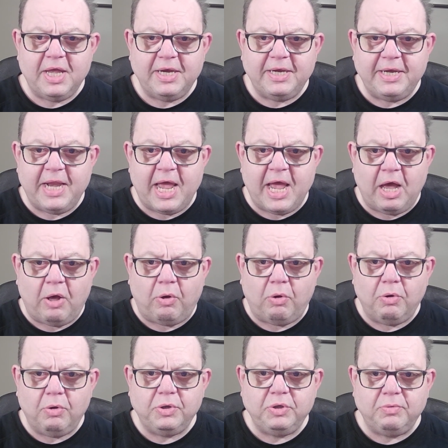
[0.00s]
Now,
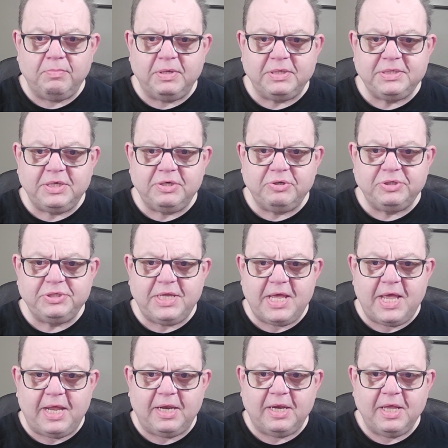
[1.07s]
you must
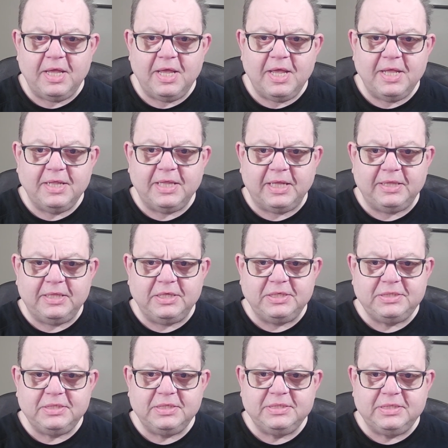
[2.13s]
understand that
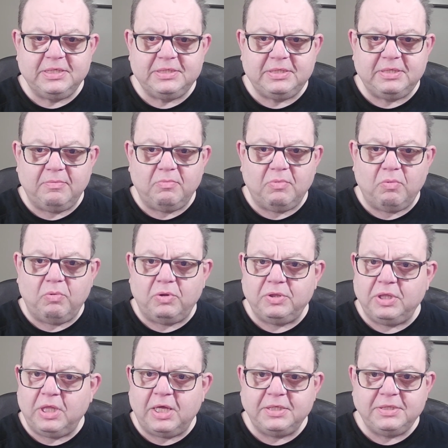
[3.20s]
this system will
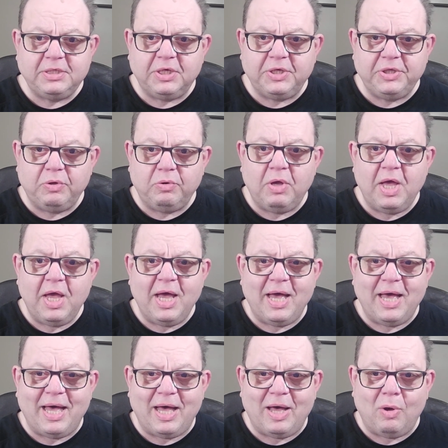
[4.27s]
not tell you
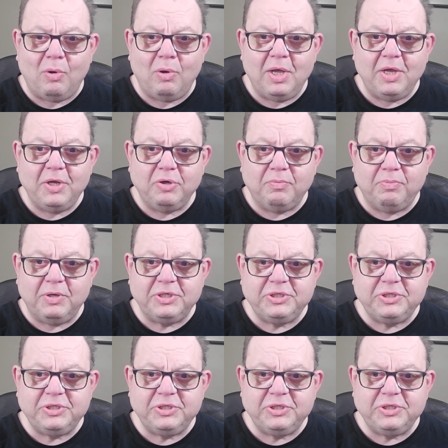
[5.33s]
how your blood